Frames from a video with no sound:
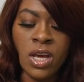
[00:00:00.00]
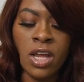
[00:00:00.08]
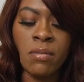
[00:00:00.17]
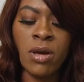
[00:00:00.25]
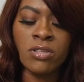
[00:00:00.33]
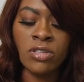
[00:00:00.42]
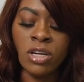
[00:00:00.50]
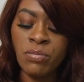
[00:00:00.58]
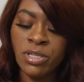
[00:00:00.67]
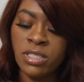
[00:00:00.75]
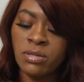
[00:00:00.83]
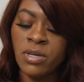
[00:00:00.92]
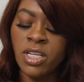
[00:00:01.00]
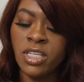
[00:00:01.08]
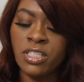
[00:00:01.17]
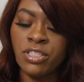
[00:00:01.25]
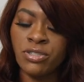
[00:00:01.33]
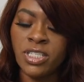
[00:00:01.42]
And I'm also going to put some
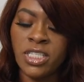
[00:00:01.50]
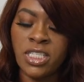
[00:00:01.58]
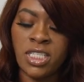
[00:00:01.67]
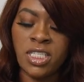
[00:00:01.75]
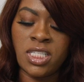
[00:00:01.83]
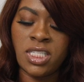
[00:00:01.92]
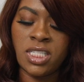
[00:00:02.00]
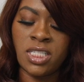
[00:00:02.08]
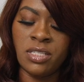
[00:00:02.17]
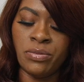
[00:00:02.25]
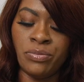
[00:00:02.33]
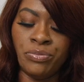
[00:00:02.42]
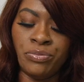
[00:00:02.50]
cleanser in this.